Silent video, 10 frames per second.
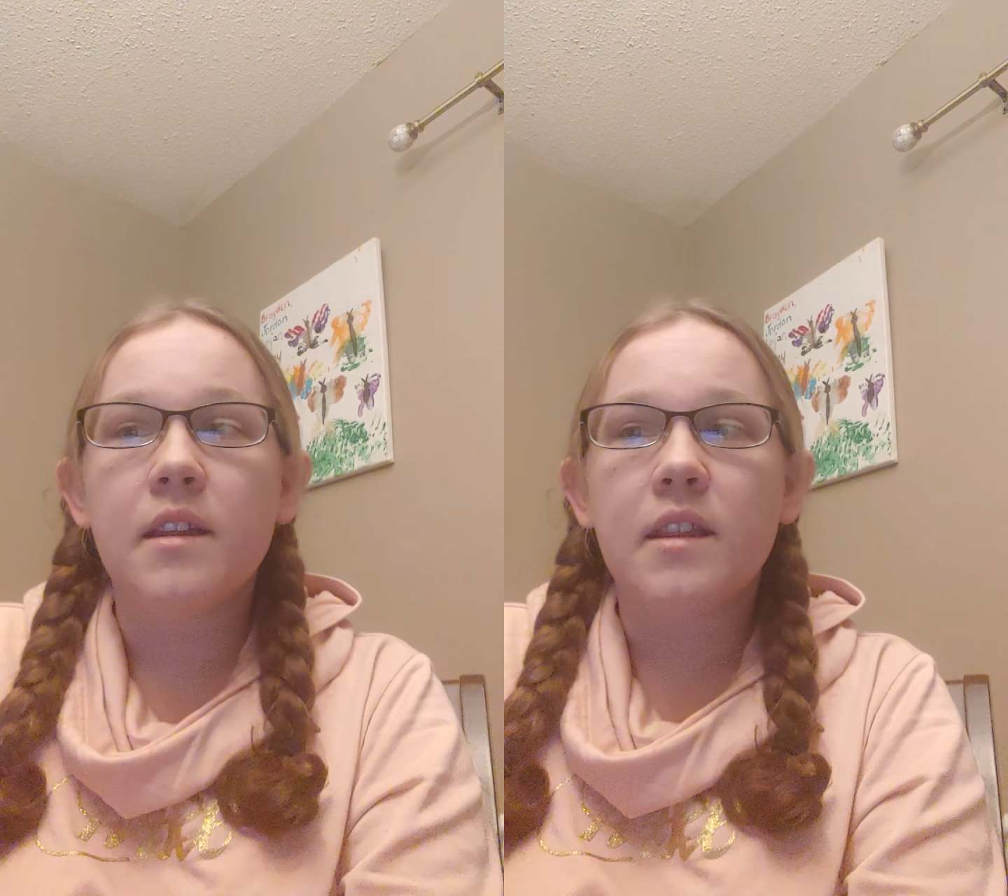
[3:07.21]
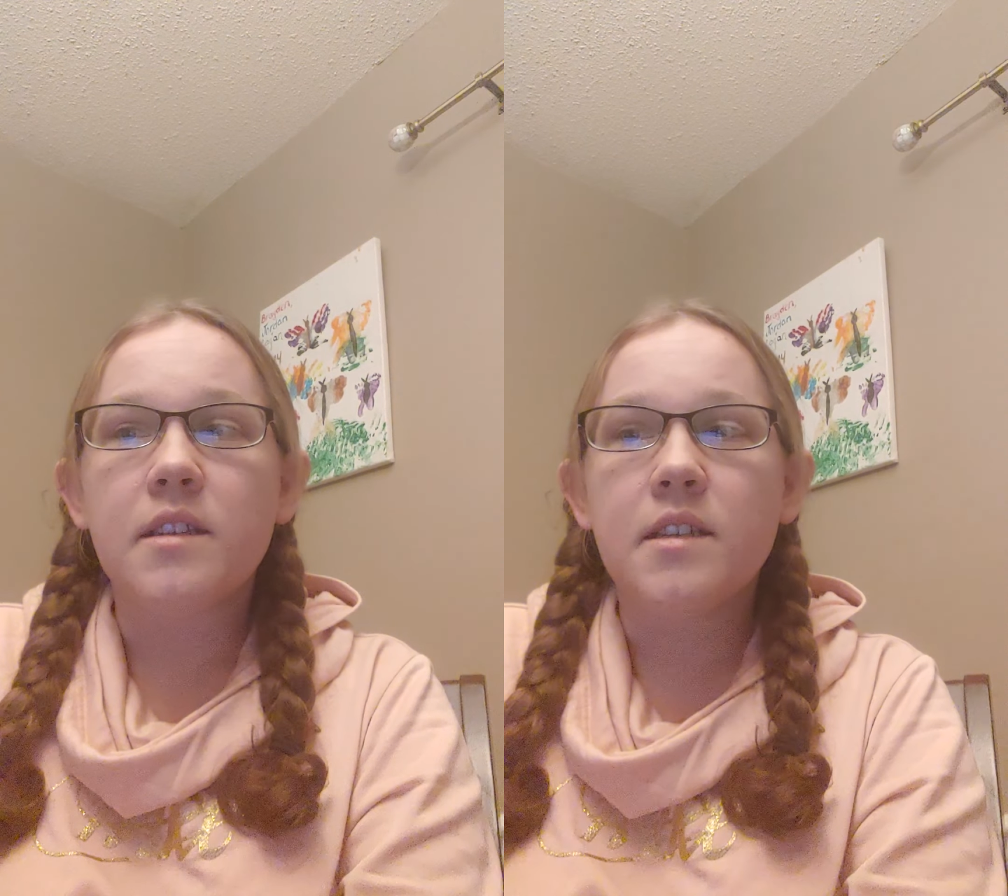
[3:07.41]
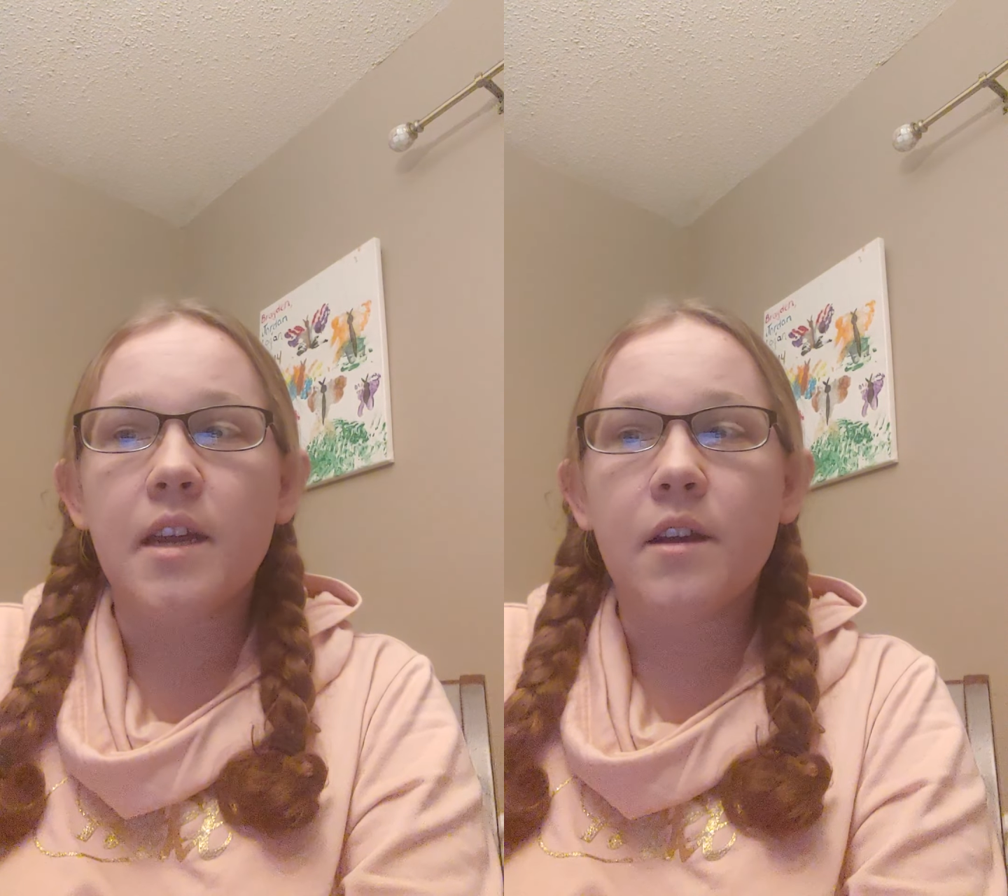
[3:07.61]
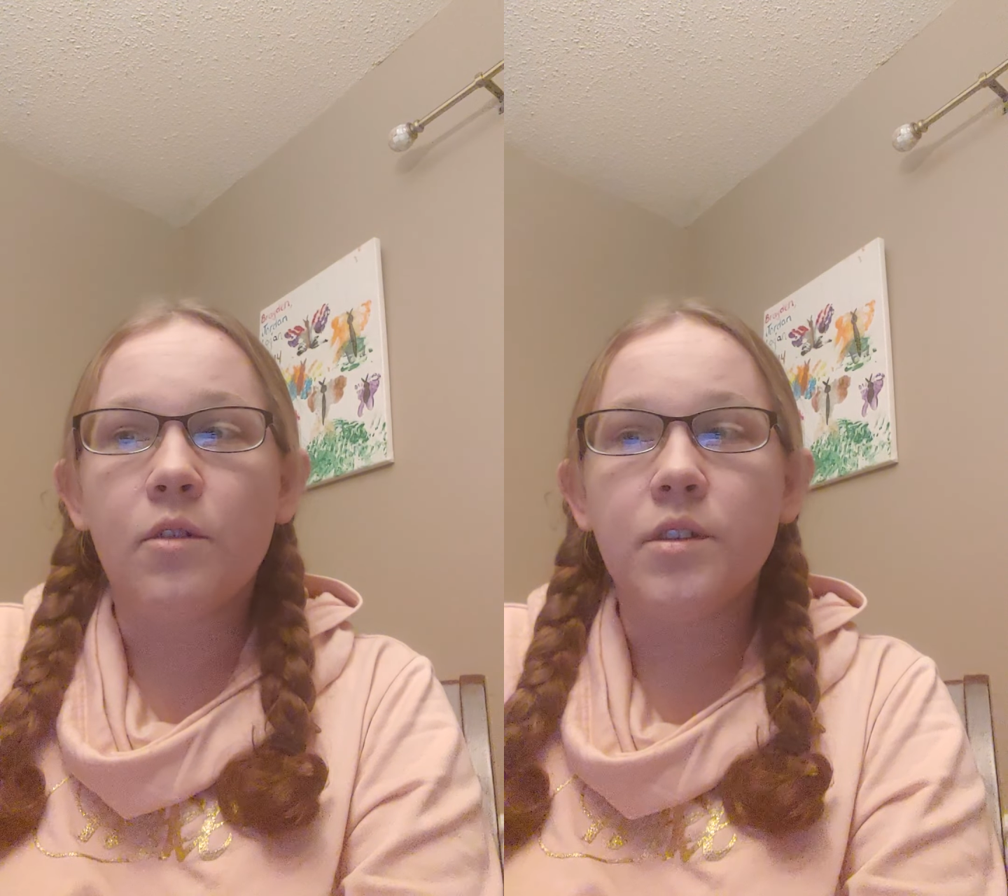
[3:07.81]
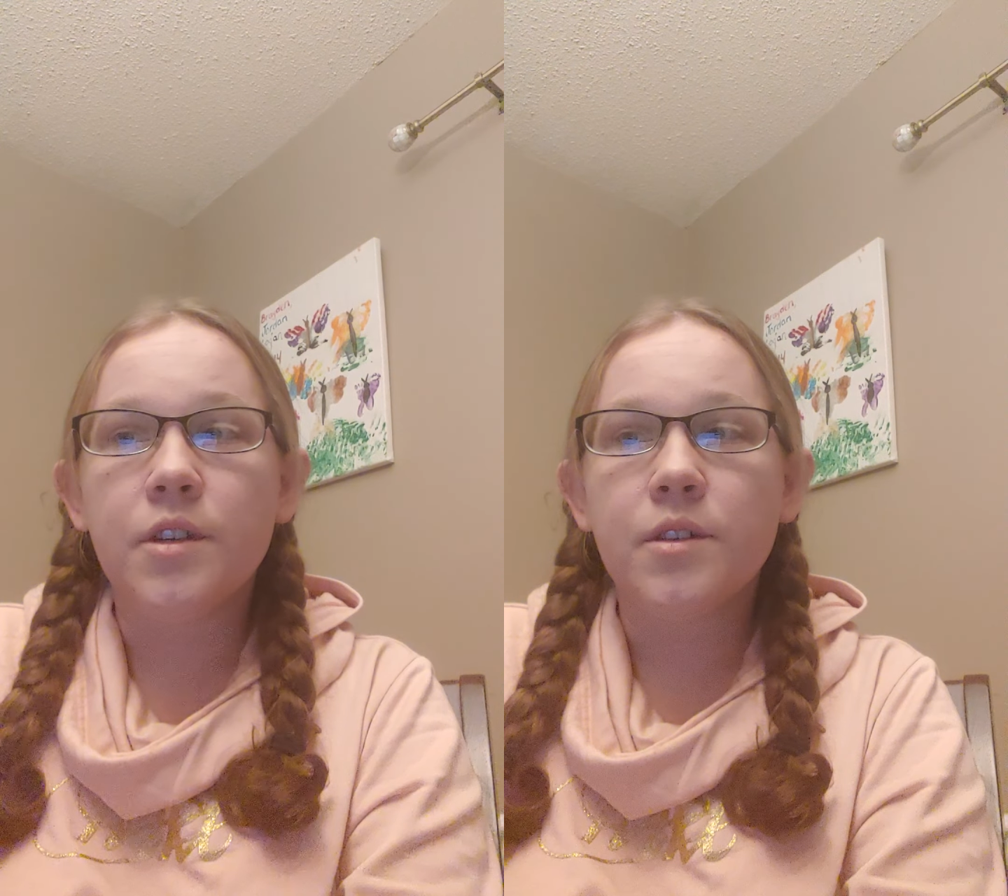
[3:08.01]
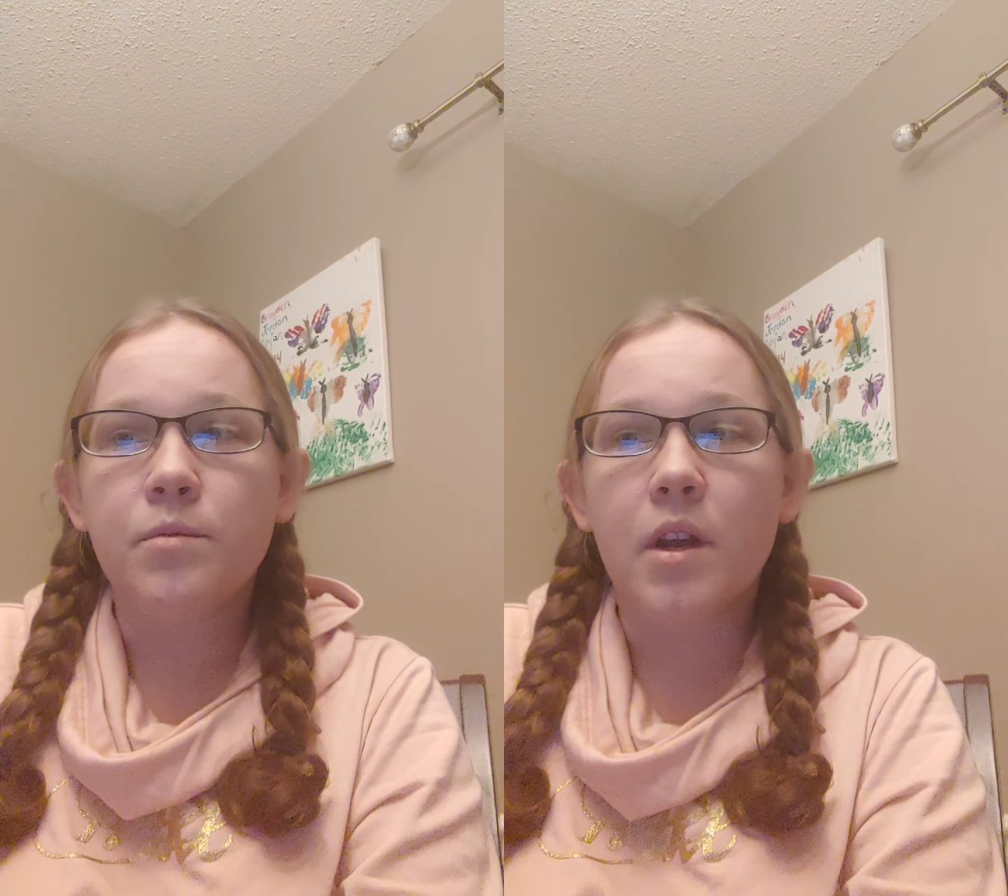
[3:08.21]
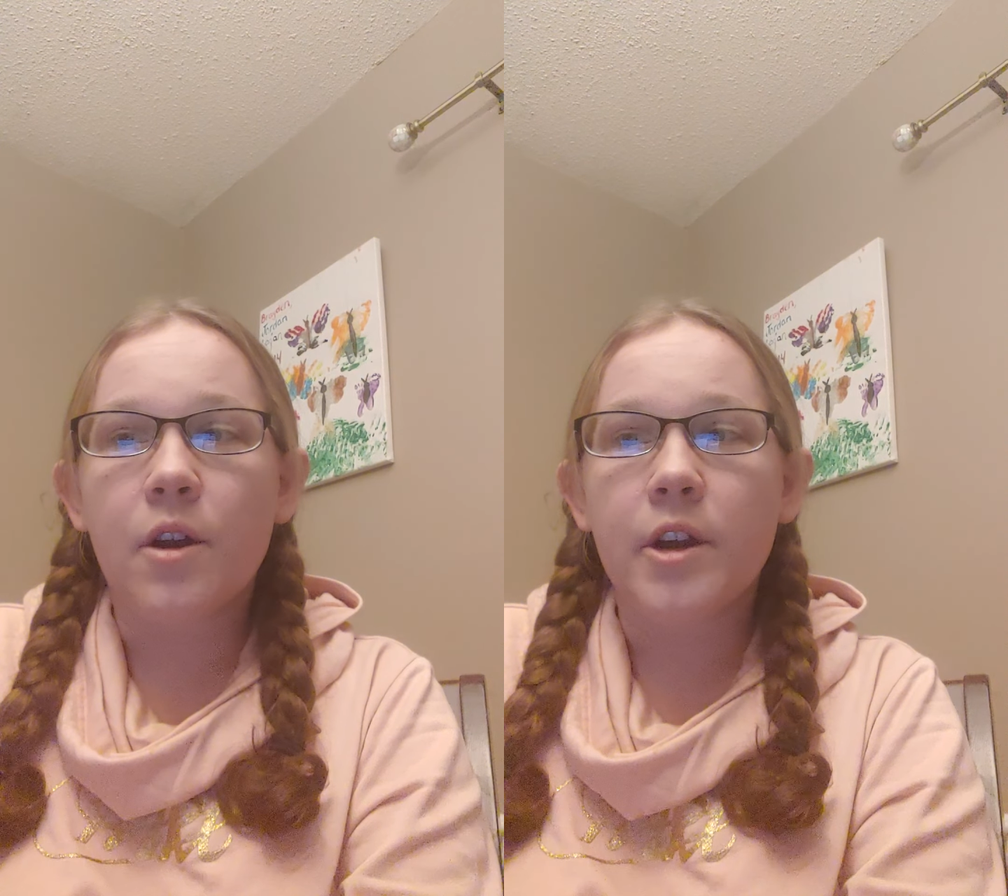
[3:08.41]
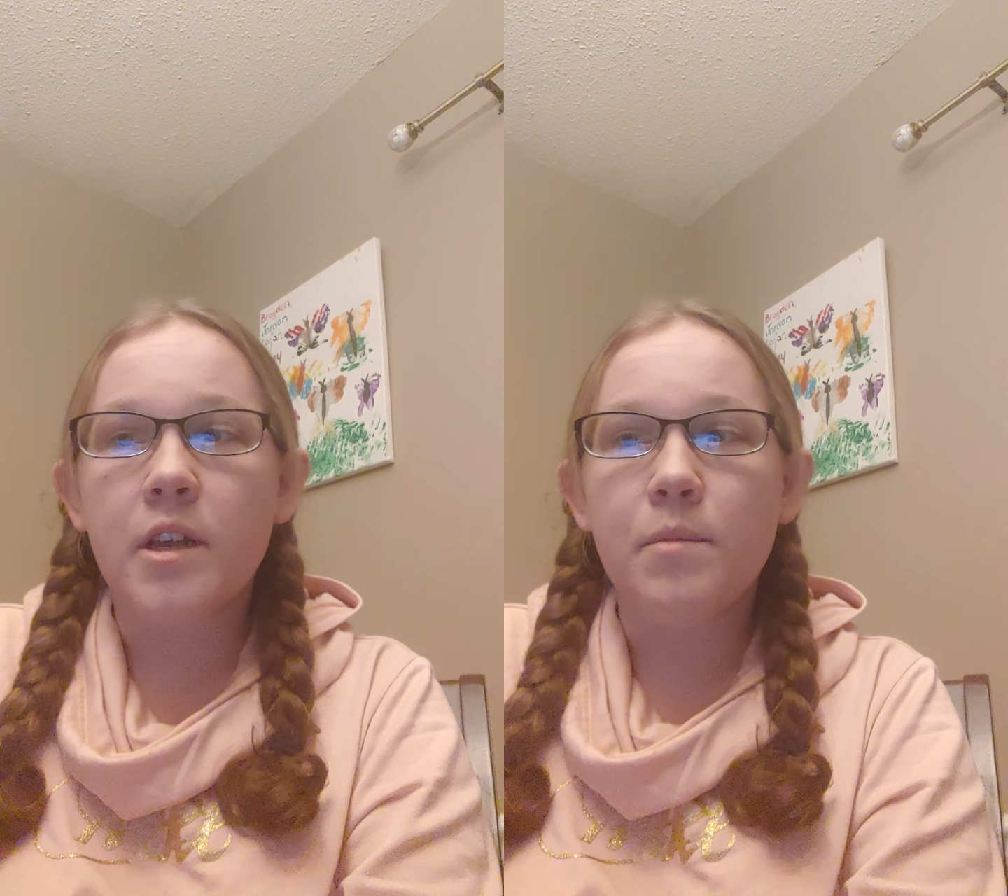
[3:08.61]
then stakeholders would
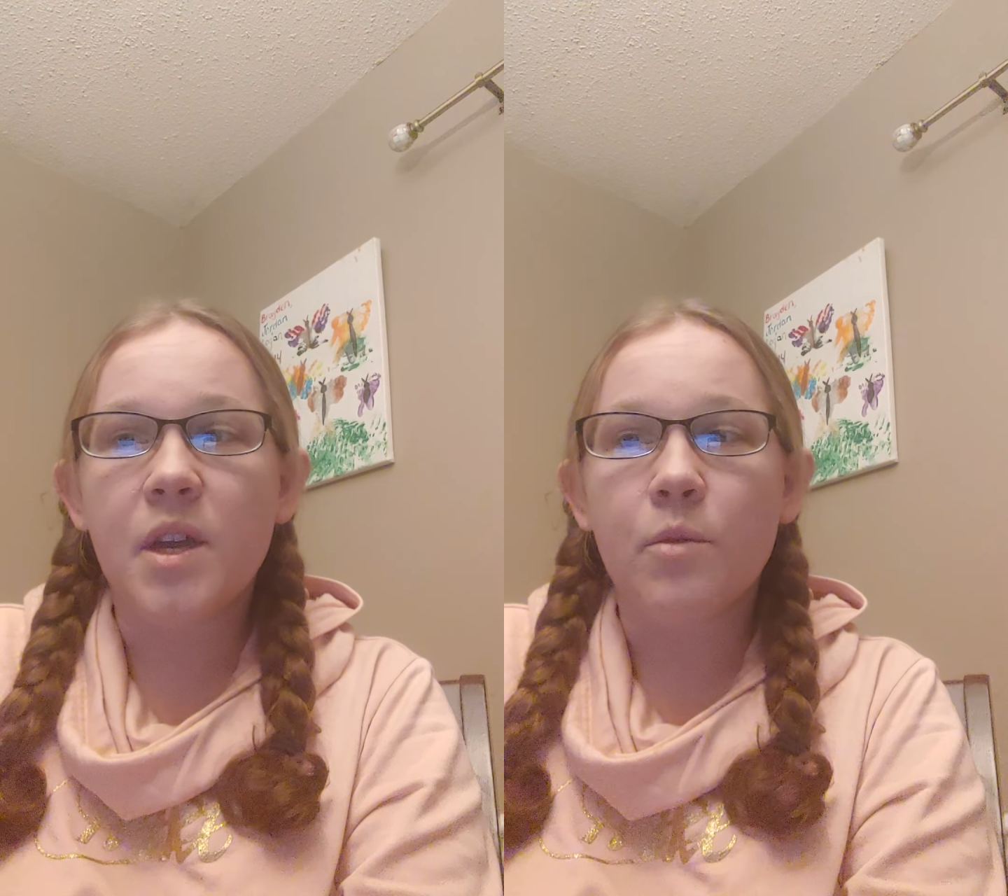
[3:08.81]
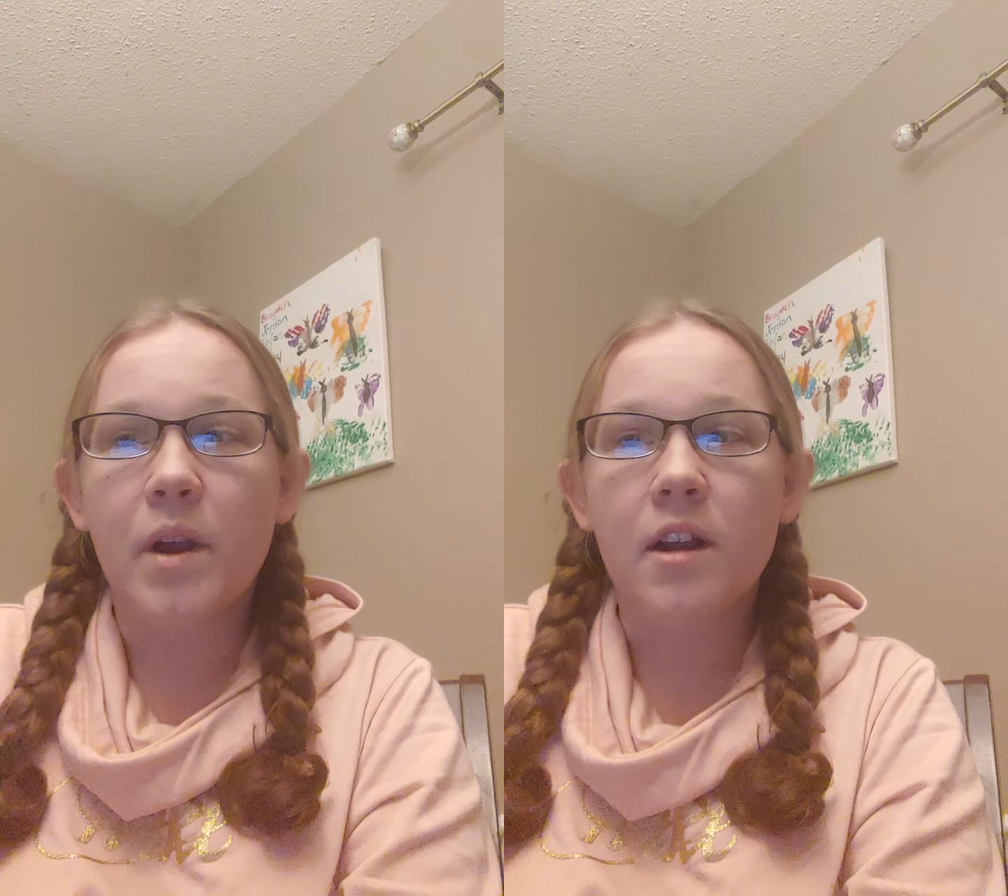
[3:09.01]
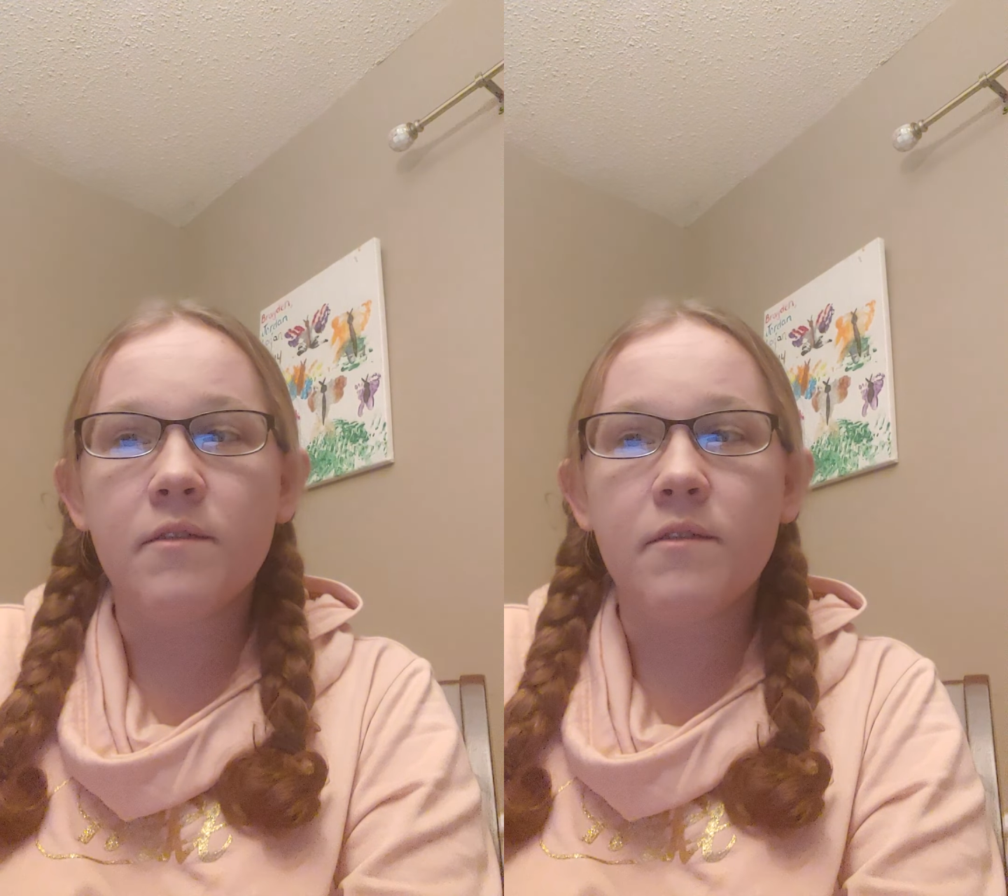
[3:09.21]
already be aware